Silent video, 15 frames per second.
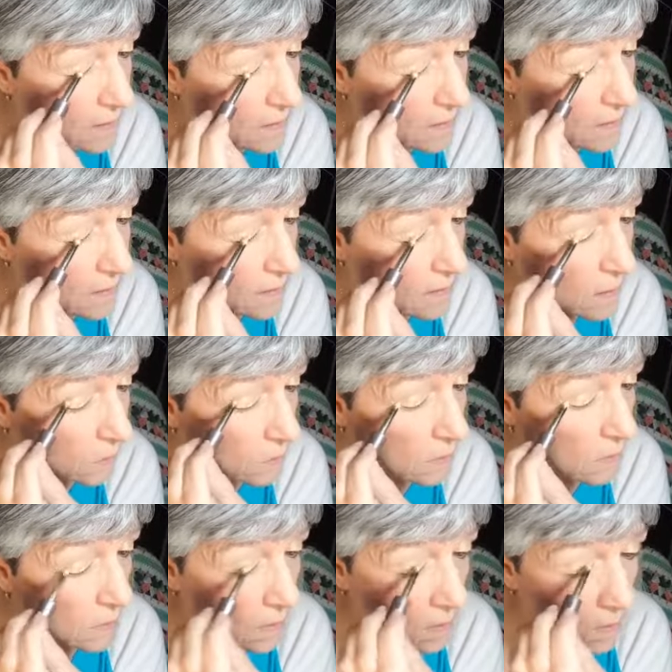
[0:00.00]
so
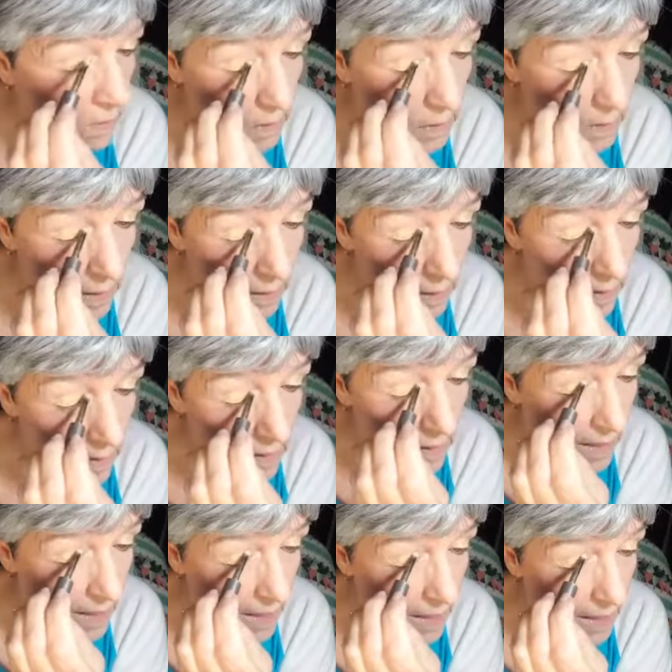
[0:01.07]
it's
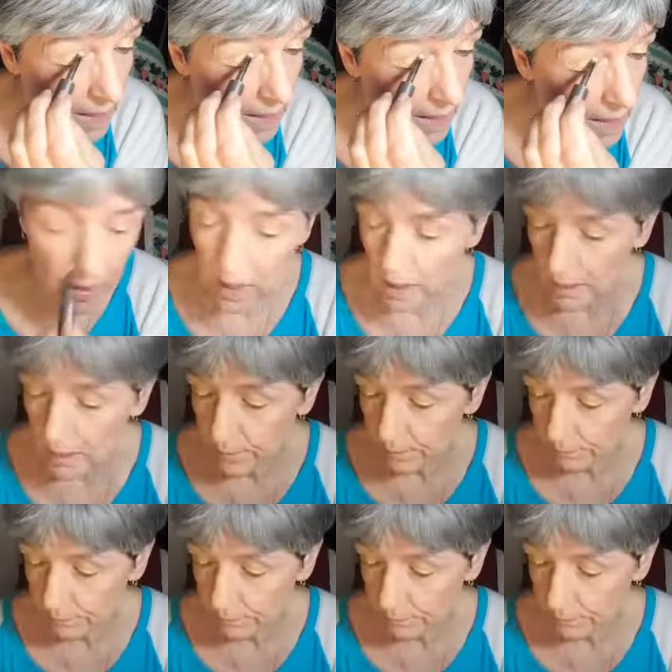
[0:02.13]
a-okay.